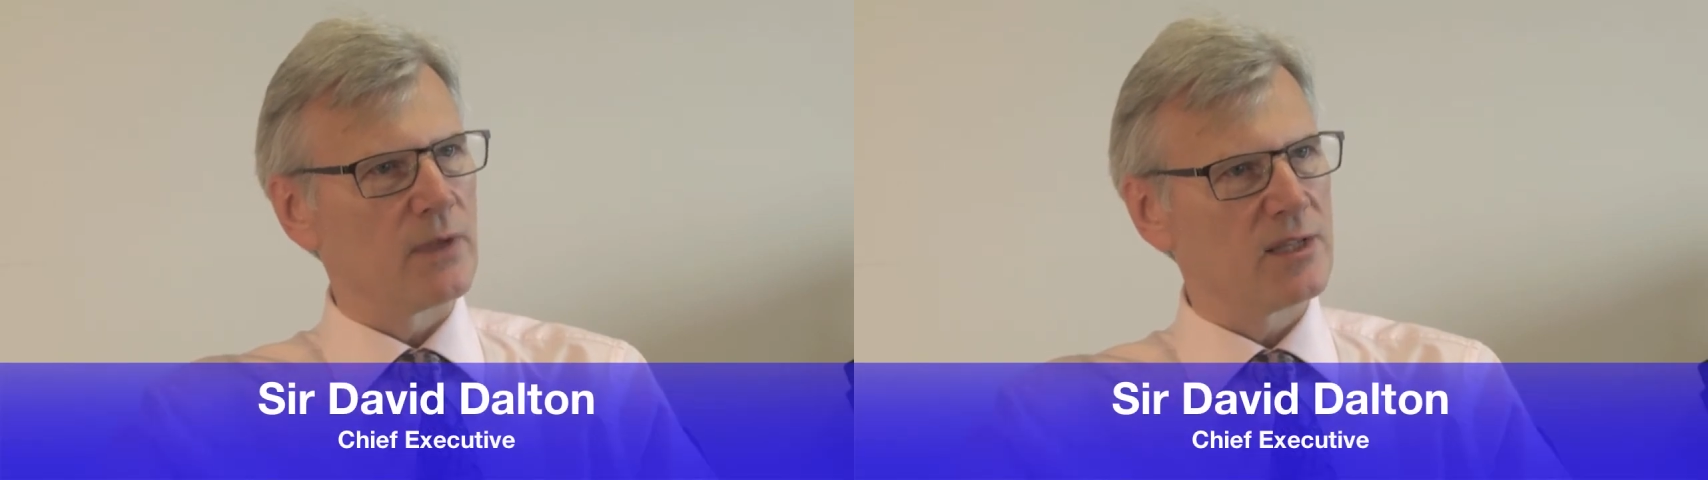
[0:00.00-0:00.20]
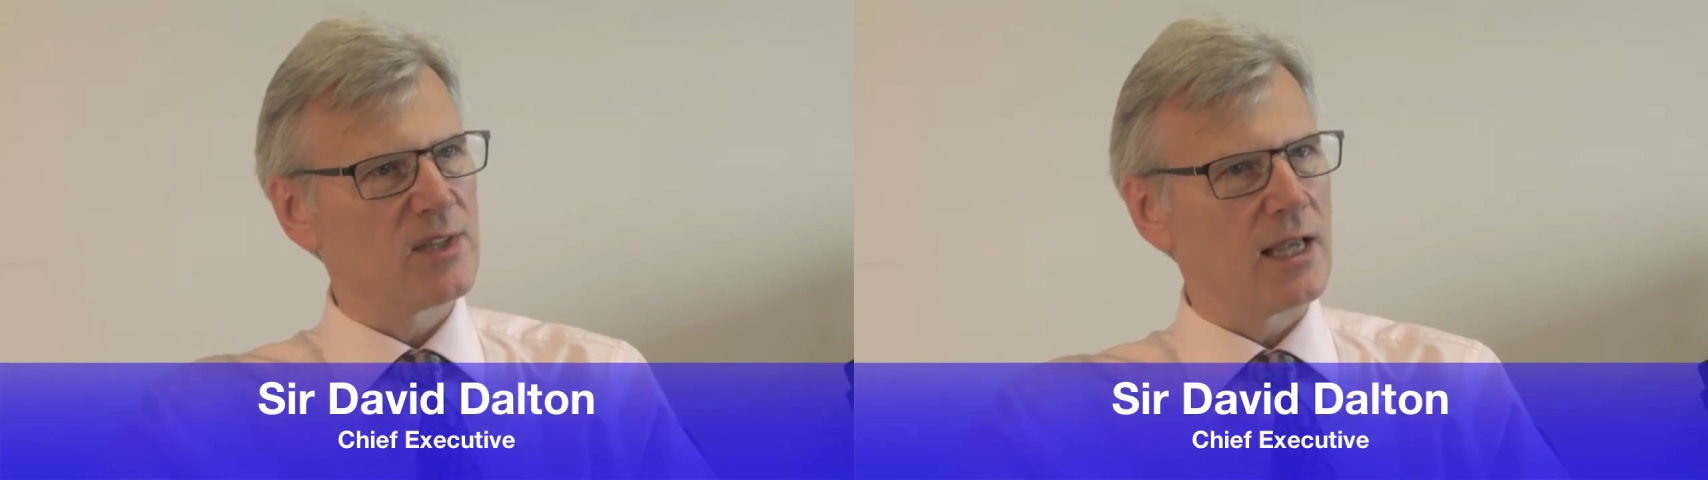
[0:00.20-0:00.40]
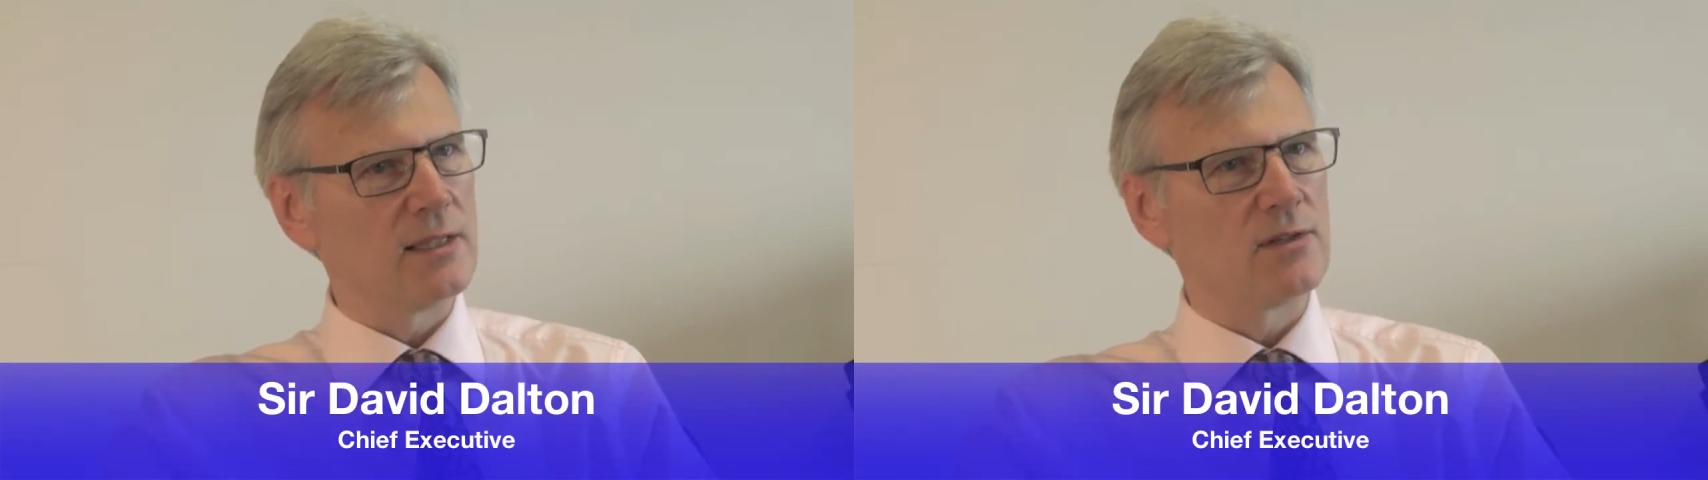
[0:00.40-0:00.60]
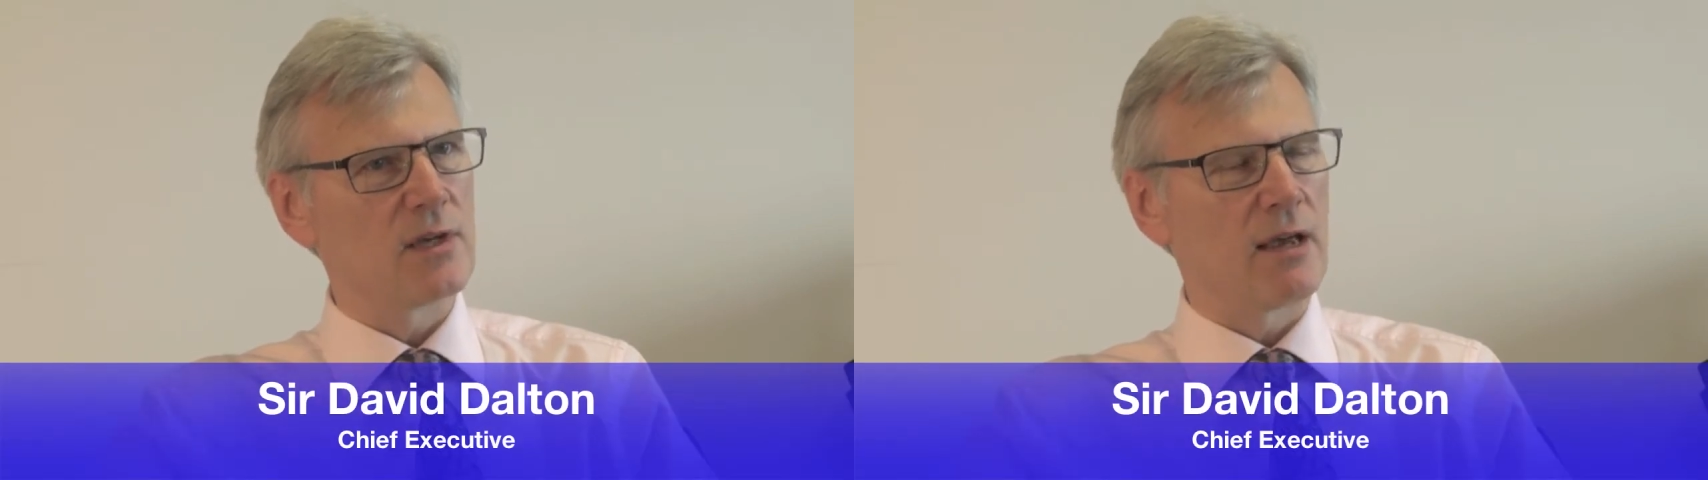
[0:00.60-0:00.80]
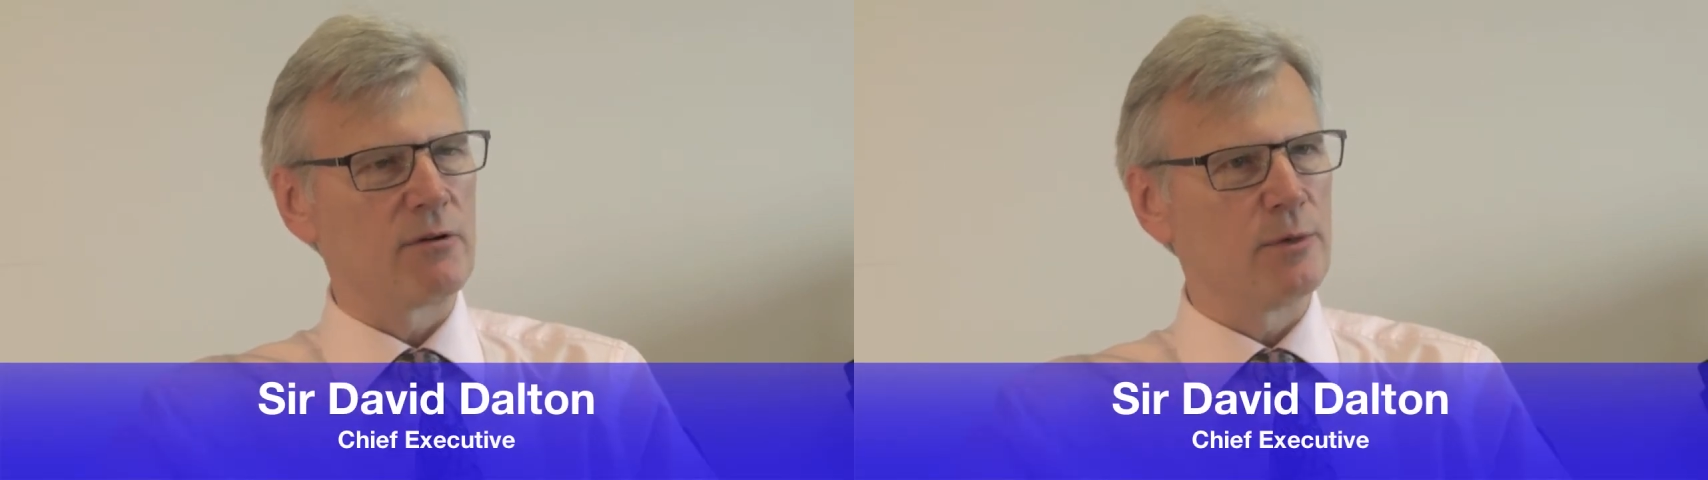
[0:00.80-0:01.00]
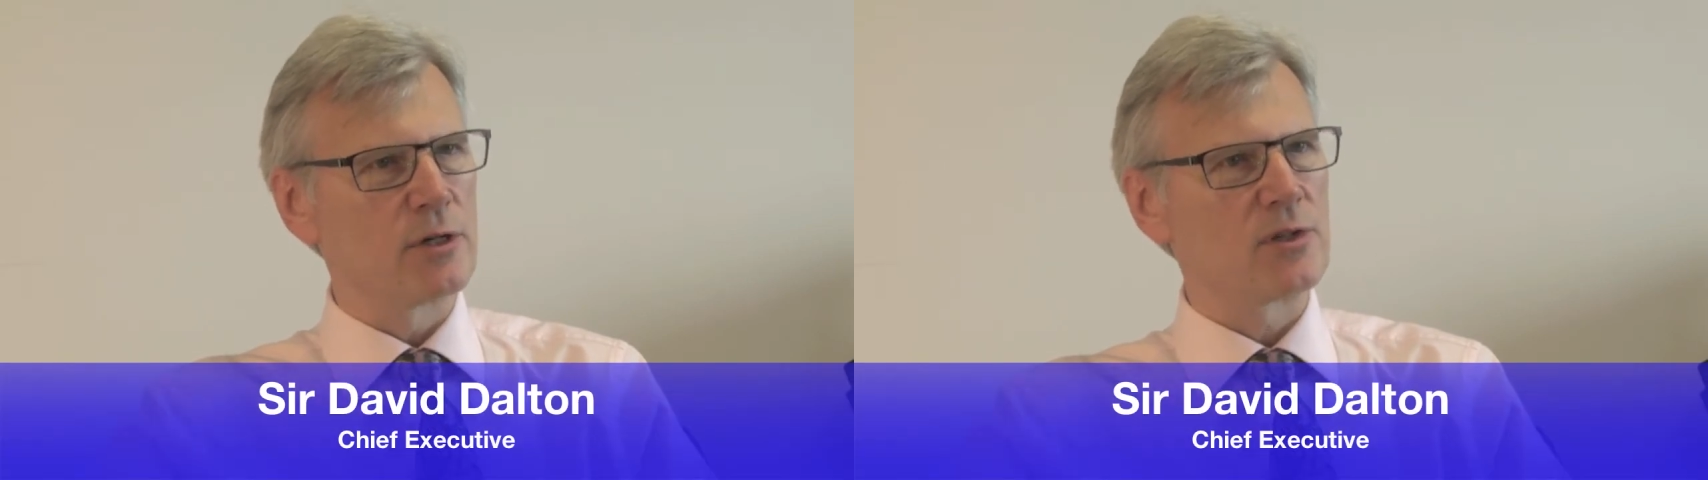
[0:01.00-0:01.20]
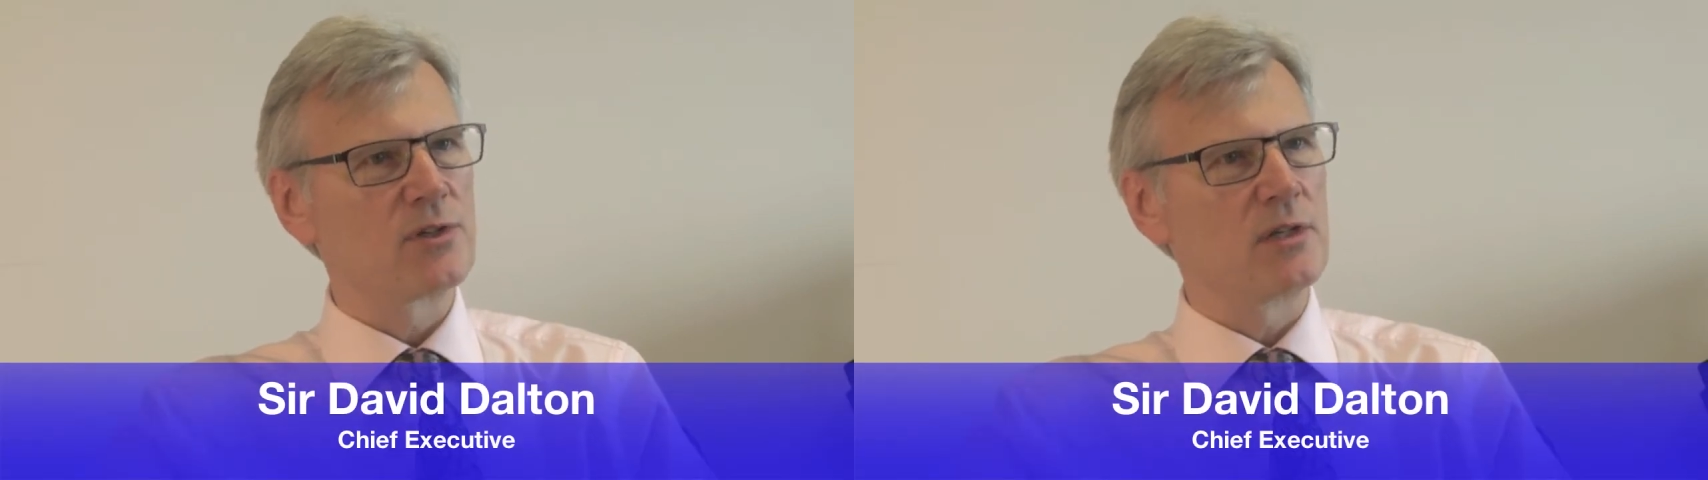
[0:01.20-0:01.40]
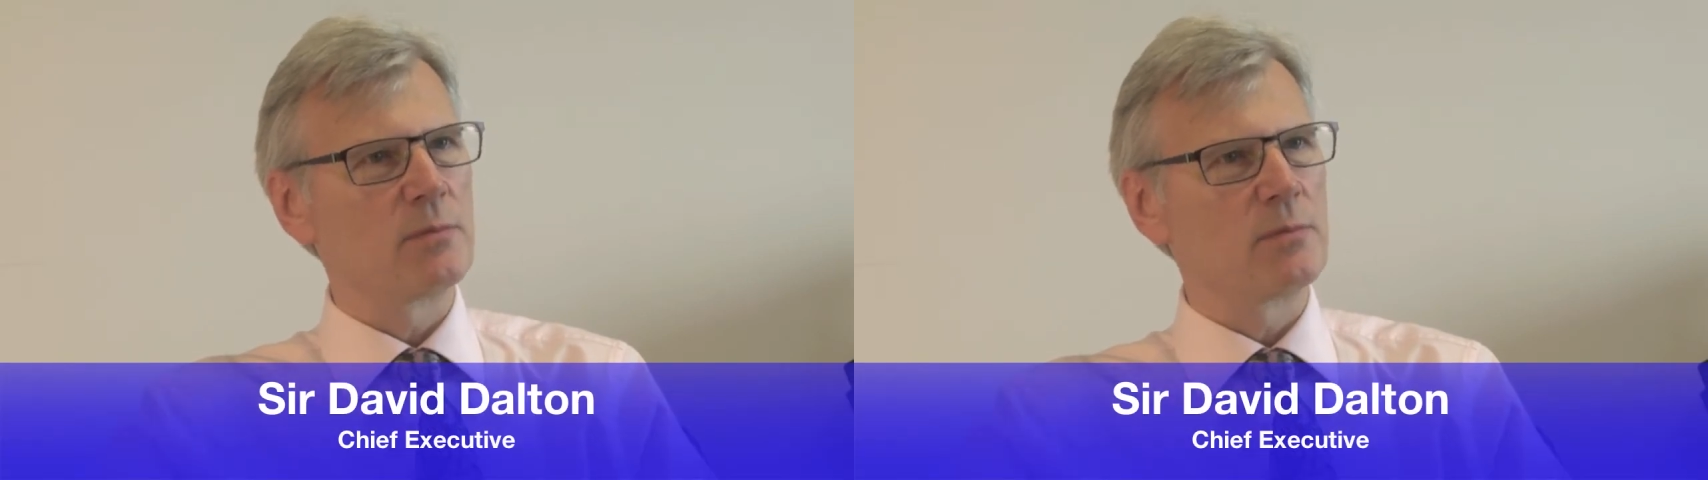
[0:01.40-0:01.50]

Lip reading: attend our emergency